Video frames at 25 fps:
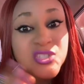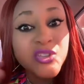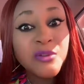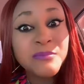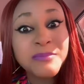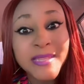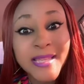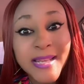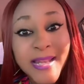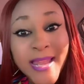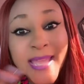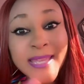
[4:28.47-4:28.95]

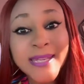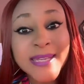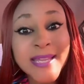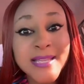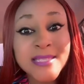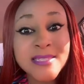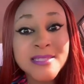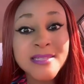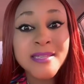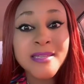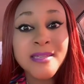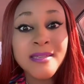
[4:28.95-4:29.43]
something like
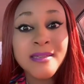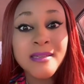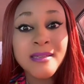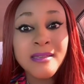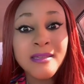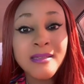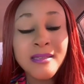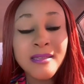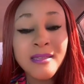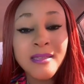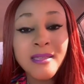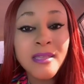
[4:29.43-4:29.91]
that,
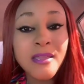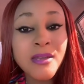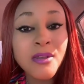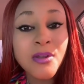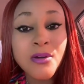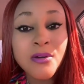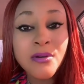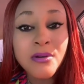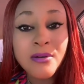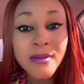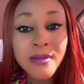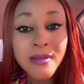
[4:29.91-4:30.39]
you
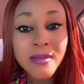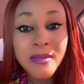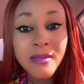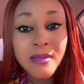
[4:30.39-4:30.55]
know,